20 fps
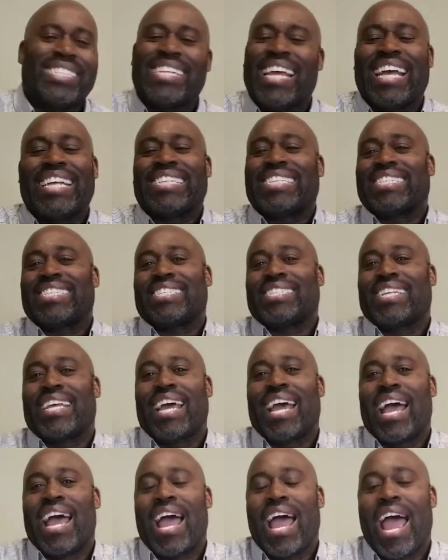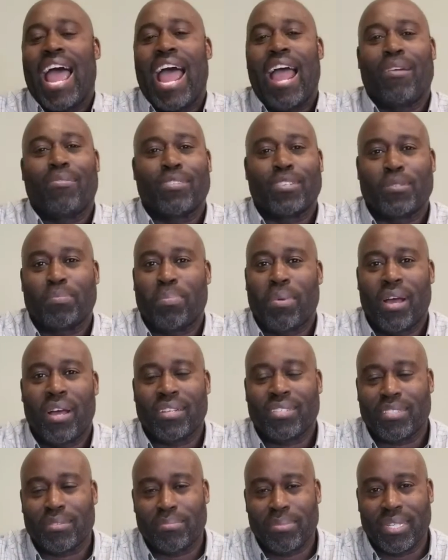That's our
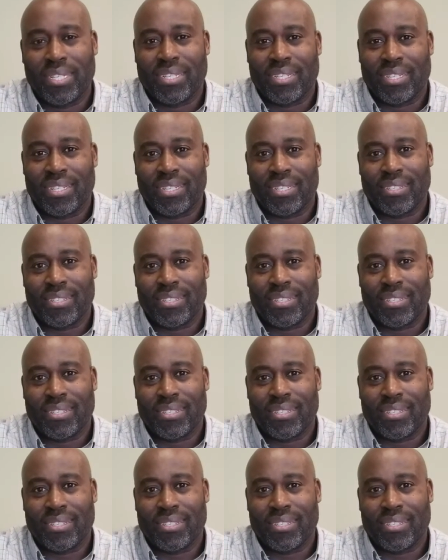responsibility.